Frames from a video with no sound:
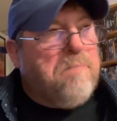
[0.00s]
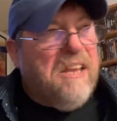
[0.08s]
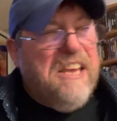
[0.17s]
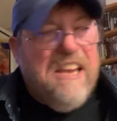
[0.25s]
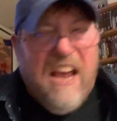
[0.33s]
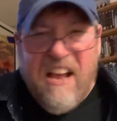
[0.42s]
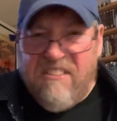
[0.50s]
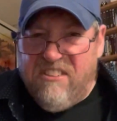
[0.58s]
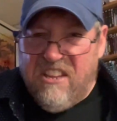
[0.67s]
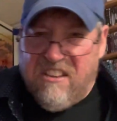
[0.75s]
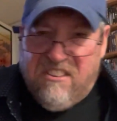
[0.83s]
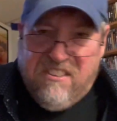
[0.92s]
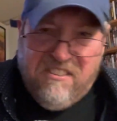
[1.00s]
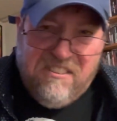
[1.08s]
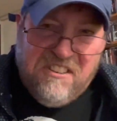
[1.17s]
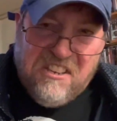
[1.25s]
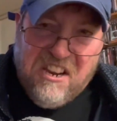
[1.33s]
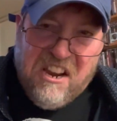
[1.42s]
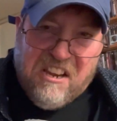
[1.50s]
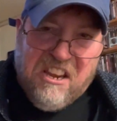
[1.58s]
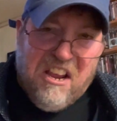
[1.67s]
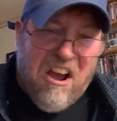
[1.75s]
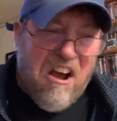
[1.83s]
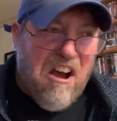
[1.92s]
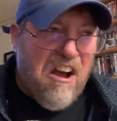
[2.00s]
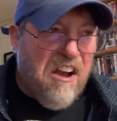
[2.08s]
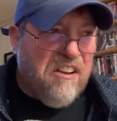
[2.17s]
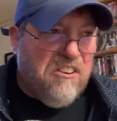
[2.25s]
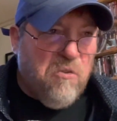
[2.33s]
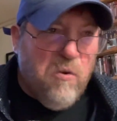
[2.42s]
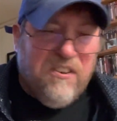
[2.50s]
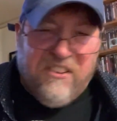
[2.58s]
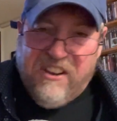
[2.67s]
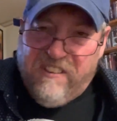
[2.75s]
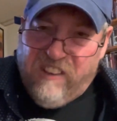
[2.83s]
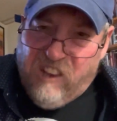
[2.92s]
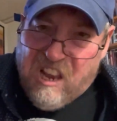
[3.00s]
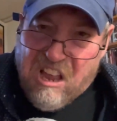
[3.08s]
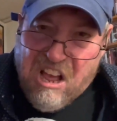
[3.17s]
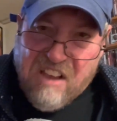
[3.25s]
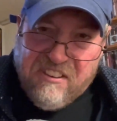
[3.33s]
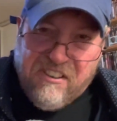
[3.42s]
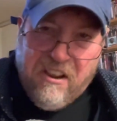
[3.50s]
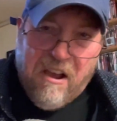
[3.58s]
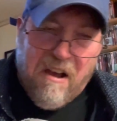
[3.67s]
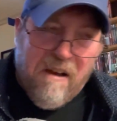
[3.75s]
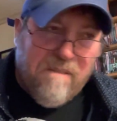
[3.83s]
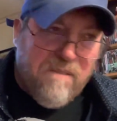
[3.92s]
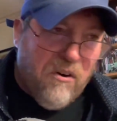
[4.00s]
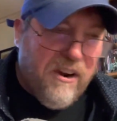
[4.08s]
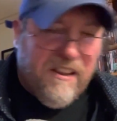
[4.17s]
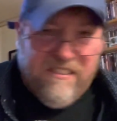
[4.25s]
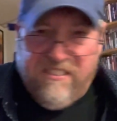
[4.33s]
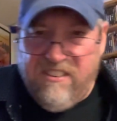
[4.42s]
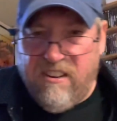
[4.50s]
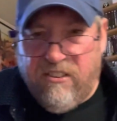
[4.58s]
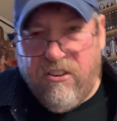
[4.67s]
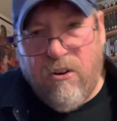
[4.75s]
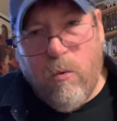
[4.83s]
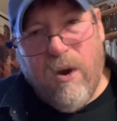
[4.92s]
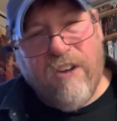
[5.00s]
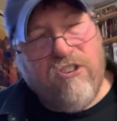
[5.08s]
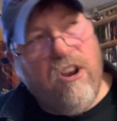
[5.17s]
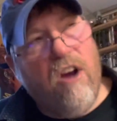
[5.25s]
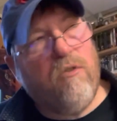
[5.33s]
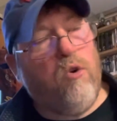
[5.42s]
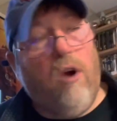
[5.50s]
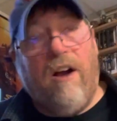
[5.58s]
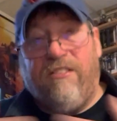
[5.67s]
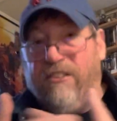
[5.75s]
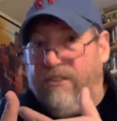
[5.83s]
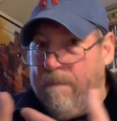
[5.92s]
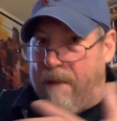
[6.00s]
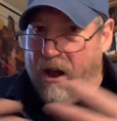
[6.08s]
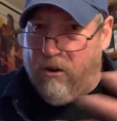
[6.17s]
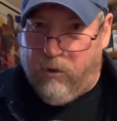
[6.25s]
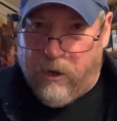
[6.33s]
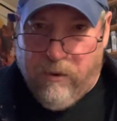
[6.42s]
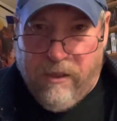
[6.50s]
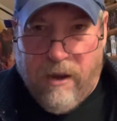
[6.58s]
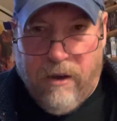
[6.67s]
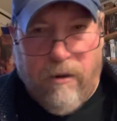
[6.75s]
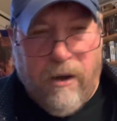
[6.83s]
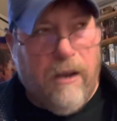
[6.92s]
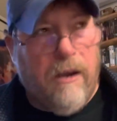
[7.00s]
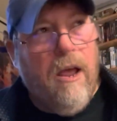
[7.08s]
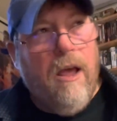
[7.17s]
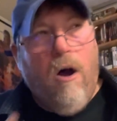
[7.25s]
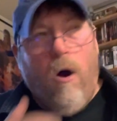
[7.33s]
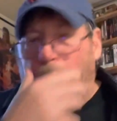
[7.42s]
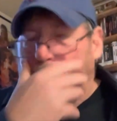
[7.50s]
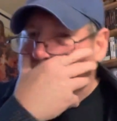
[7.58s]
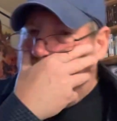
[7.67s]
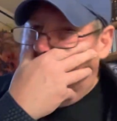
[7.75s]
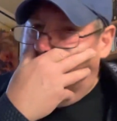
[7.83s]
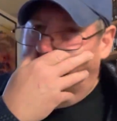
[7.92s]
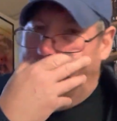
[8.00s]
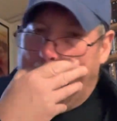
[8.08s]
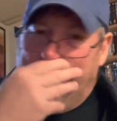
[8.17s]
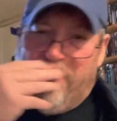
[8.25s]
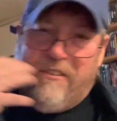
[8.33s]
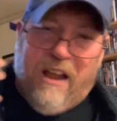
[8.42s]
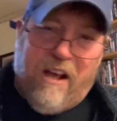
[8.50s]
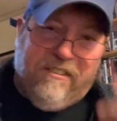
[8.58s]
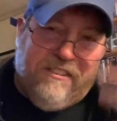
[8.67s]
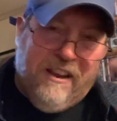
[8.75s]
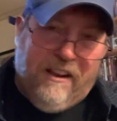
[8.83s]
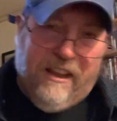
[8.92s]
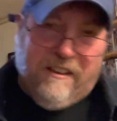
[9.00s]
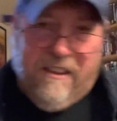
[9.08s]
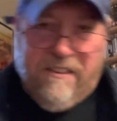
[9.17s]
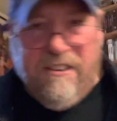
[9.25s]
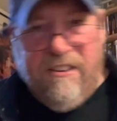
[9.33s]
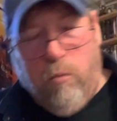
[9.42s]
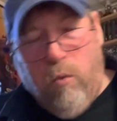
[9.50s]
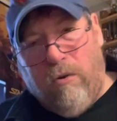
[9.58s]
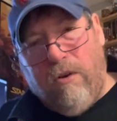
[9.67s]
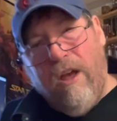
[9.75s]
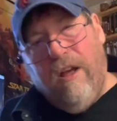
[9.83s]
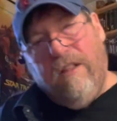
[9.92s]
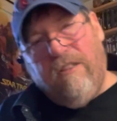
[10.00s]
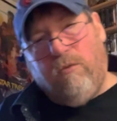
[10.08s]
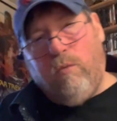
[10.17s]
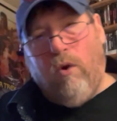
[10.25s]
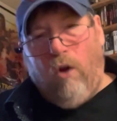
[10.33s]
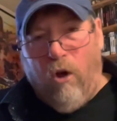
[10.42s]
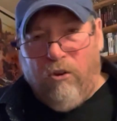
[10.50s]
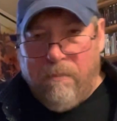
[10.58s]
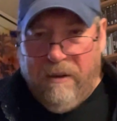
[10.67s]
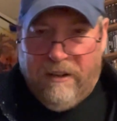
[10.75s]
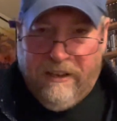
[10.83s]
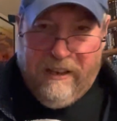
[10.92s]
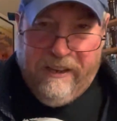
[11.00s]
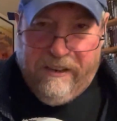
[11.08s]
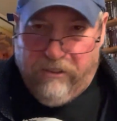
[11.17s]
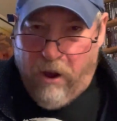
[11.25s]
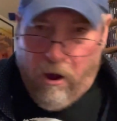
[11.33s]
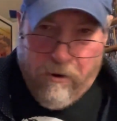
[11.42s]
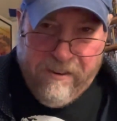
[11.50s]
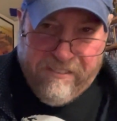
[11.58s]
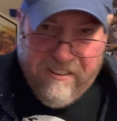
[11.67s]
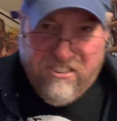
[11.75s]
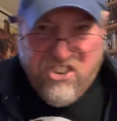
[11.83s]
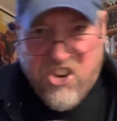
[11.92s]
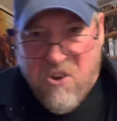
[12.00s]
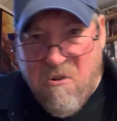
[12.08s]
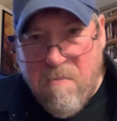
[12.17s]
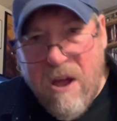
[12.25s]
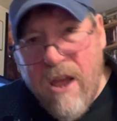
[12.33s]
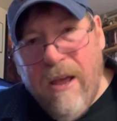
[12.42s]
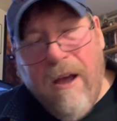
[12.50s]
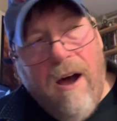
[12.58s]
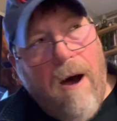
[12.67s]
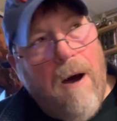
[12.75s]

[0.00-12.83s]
he has this sick twisted lust for his sister, which crosses the boundary with Henry. And ultimately, I'll say like this, this will ultimately lead to Otis's doom.